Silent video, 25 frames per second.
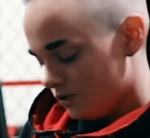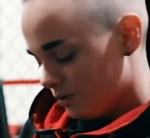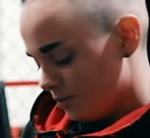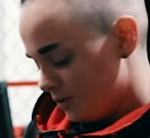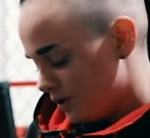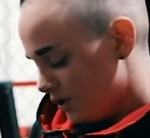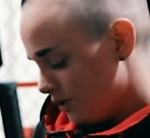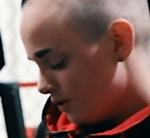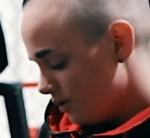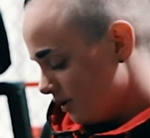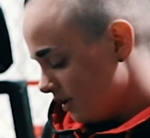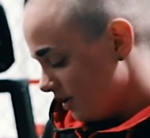
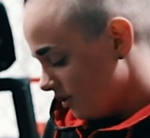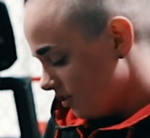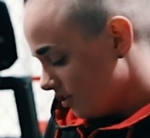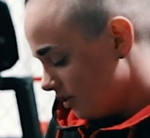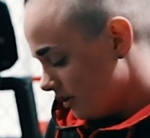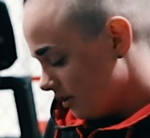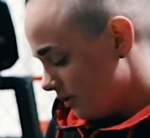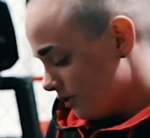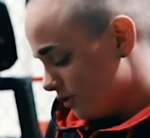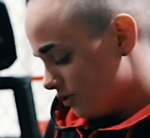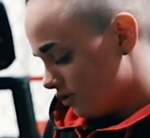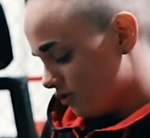when you do this
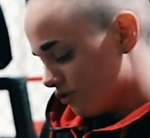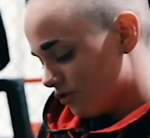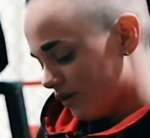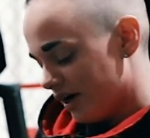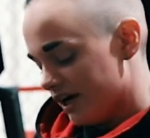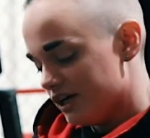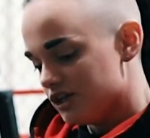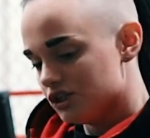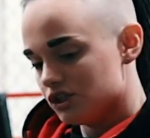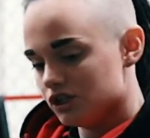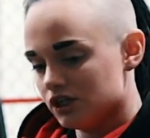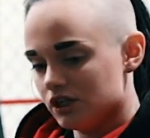glute
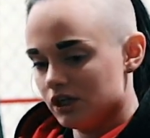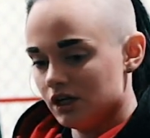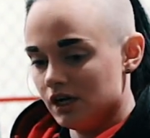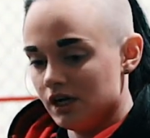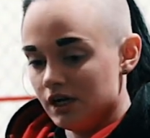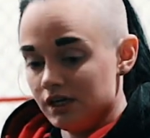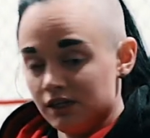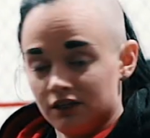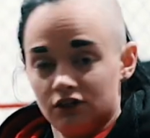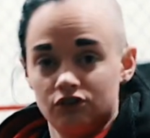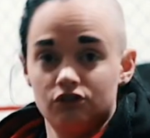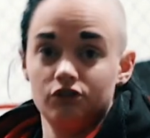stretch,
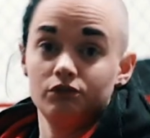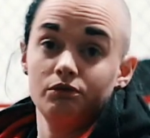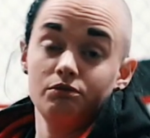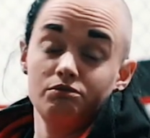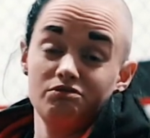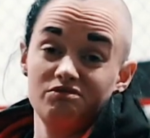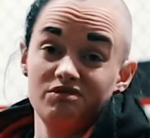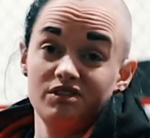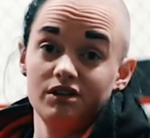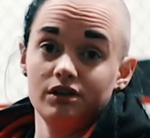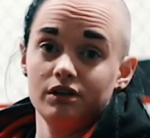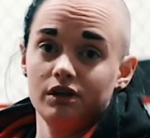there's
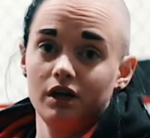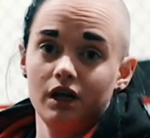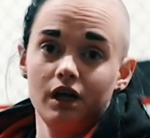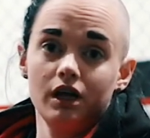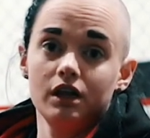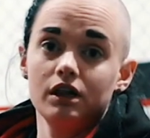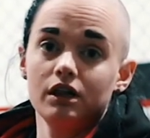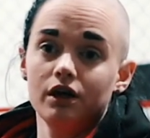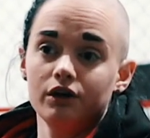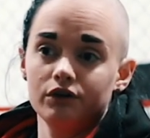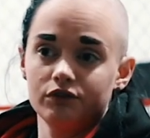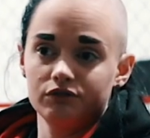a
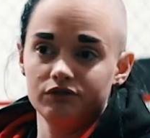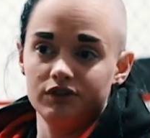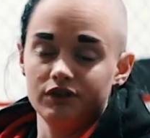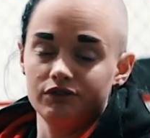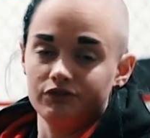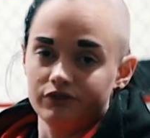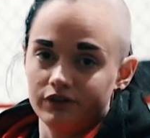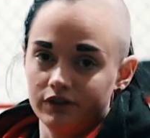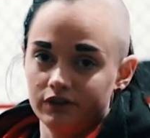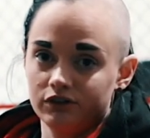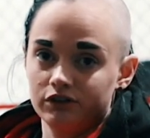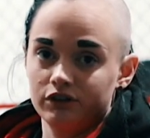lot of
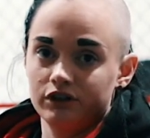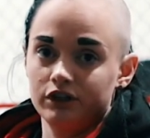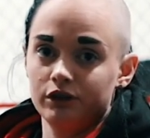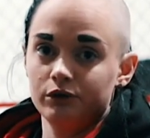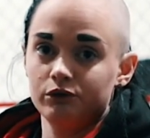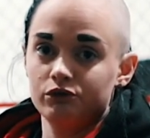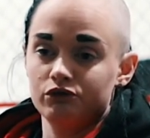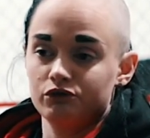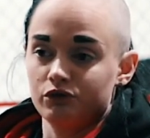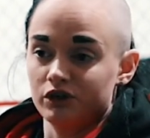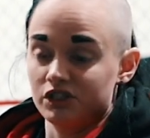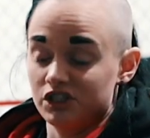different
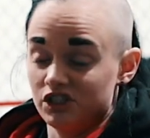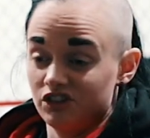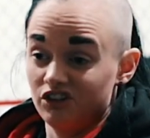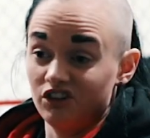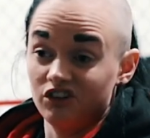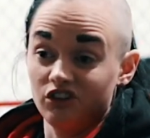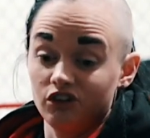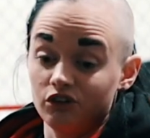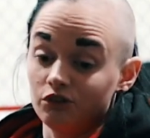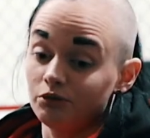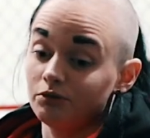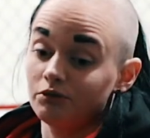glute stretches.
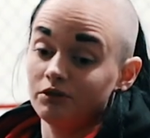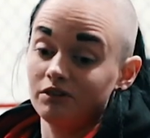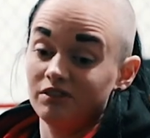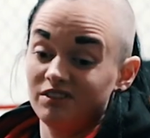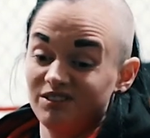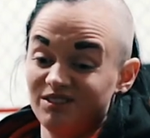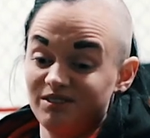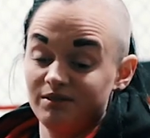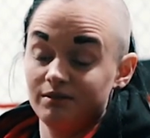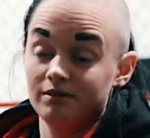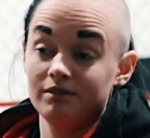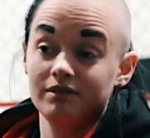This is
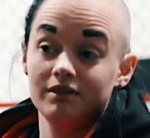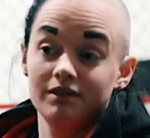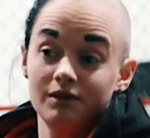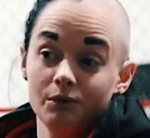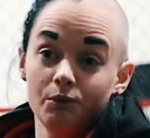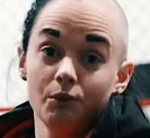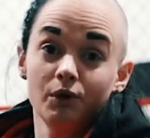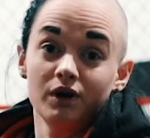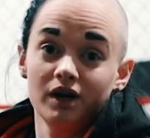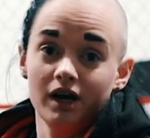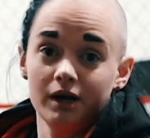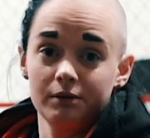the
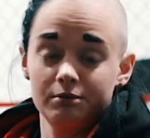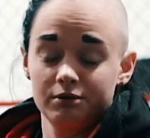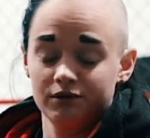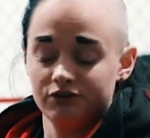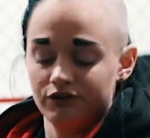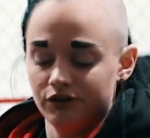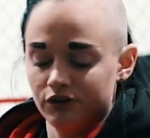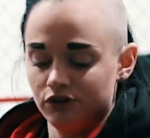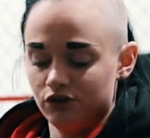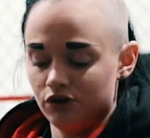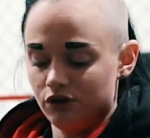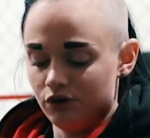one I
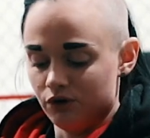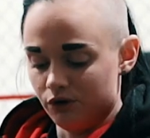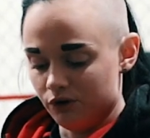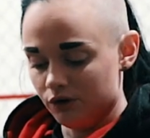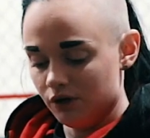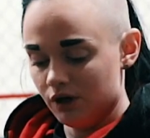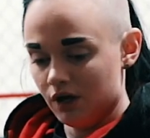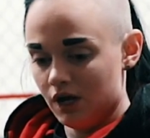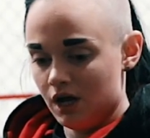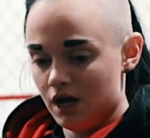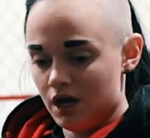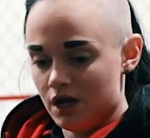prefer to do.
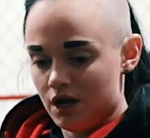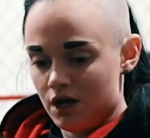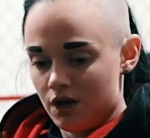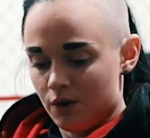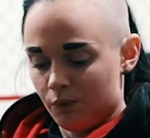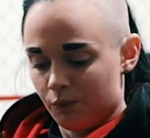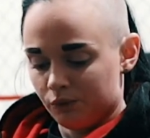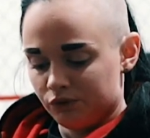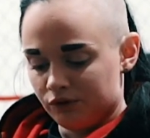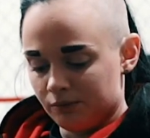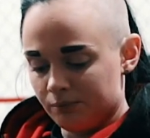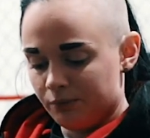
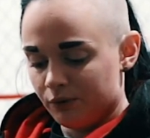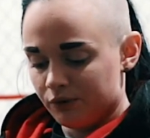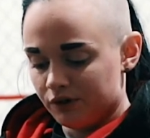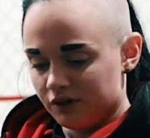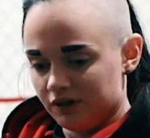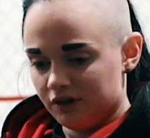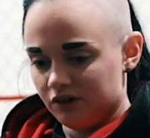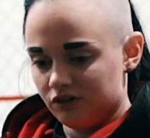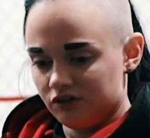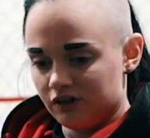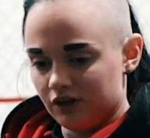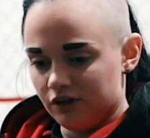What's
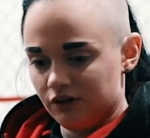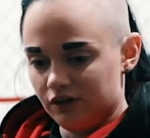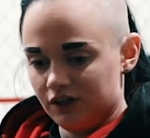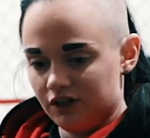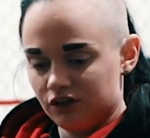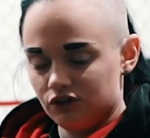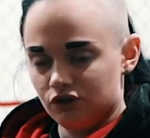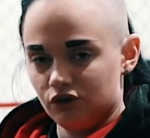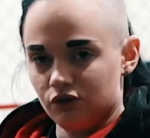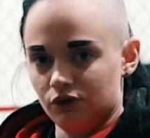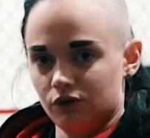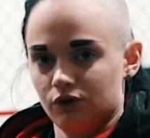important is that you
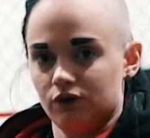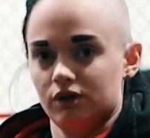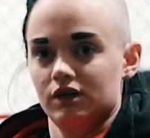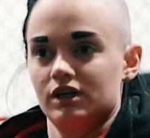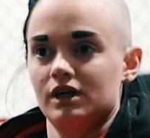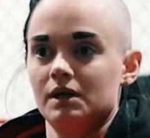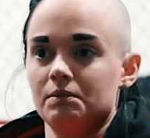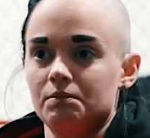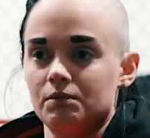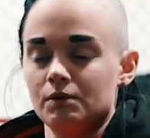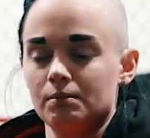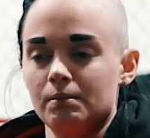need to
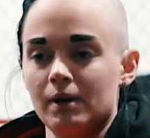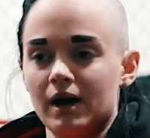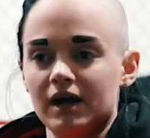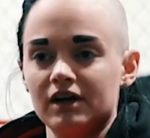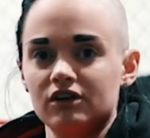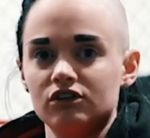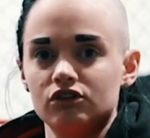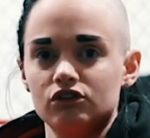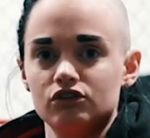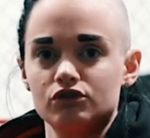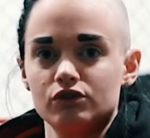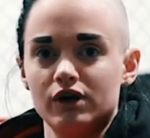keep your
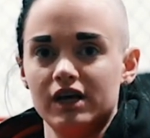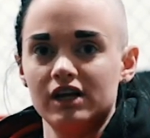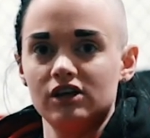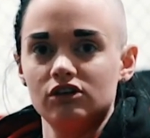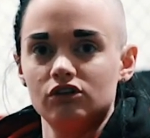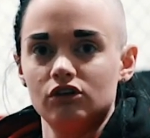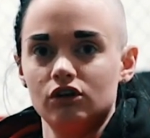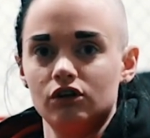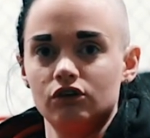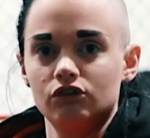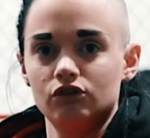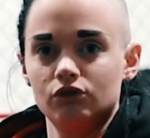back straight
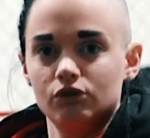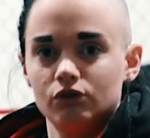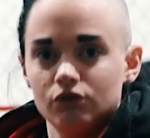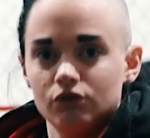so you